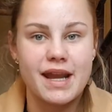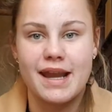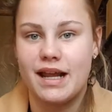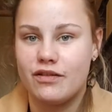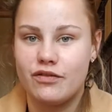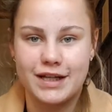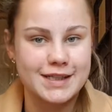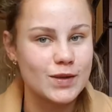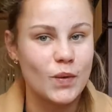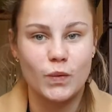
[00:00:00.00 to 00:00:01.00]

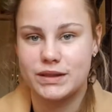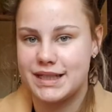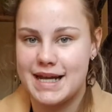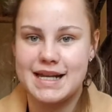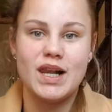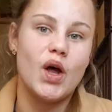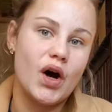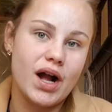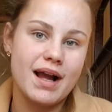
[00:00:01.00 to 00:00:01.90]
Netflix all day long.